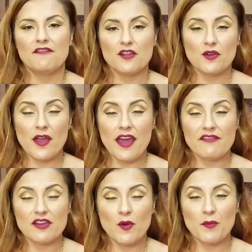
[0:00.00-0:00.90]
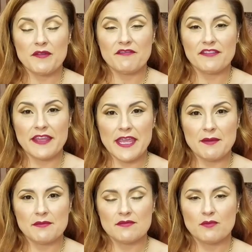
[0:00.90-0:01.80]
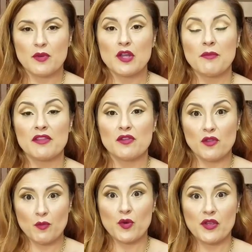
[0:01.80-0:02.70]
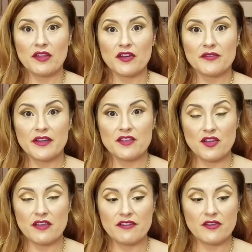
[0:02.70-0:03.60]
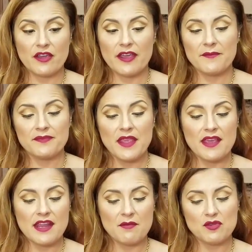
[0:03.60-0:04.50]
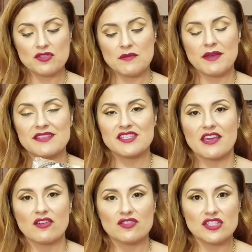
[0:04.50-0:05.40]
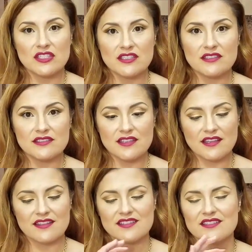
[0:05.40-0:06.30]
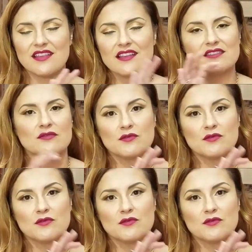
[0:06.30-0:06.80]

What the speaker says: you don't have an open flame, put them on the broiler in your oven, okay? And I'm using Manchego cheese, and this has a